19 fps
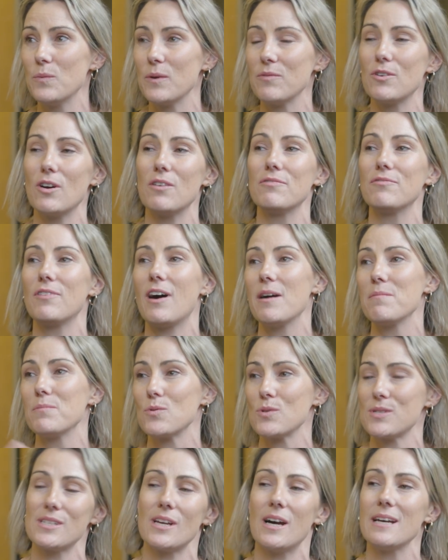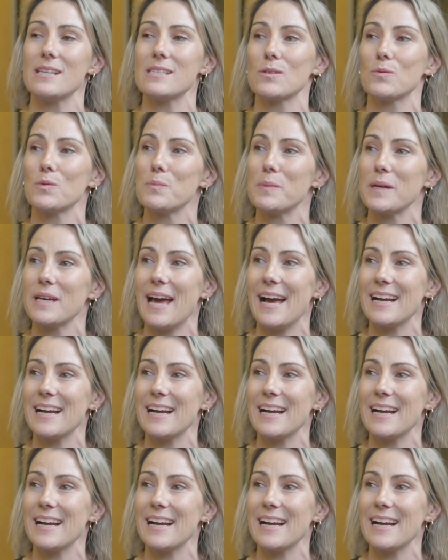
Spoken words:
We've got 5 more sites that will be